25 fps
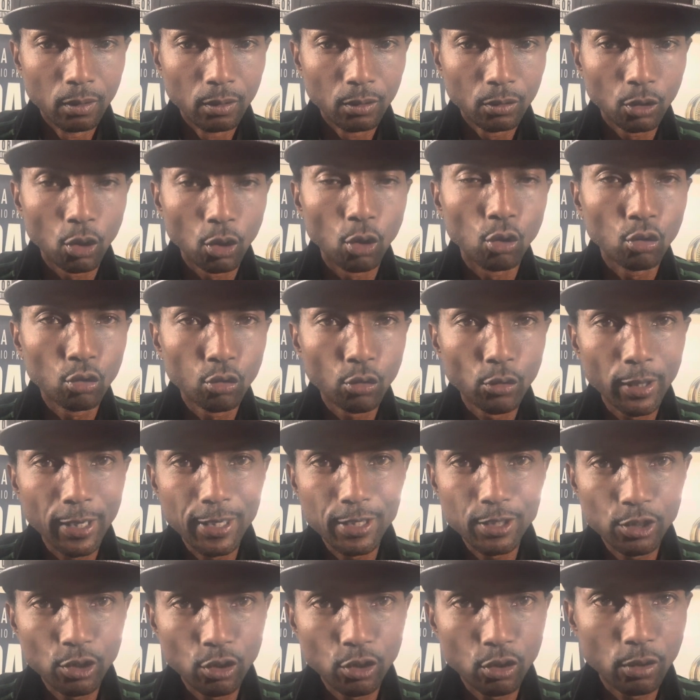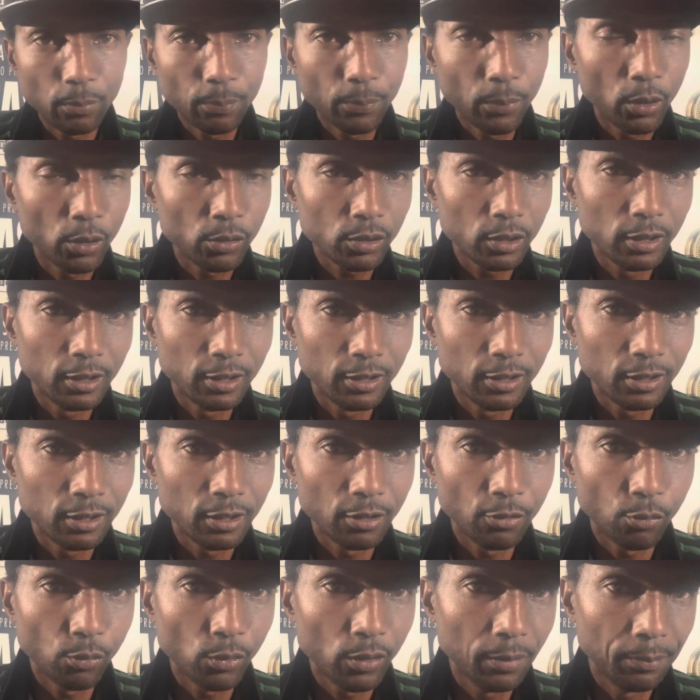go crazy on a person as
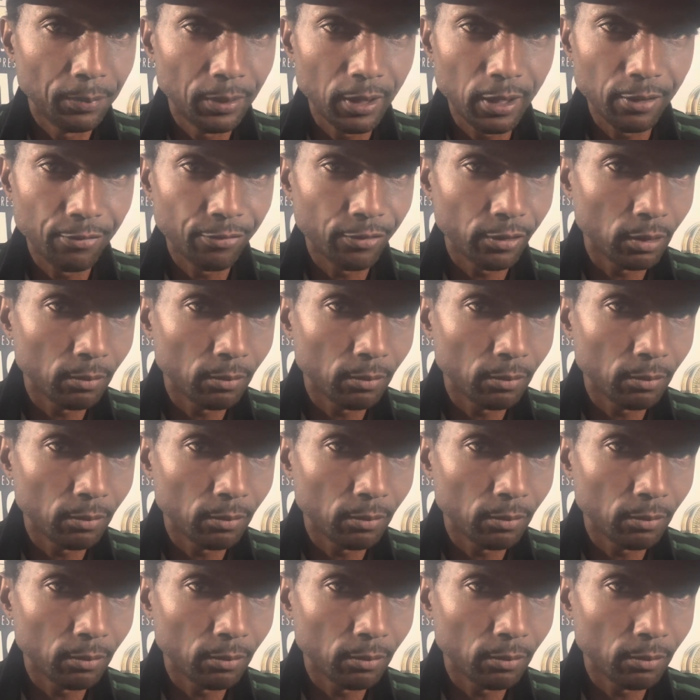if we beefing.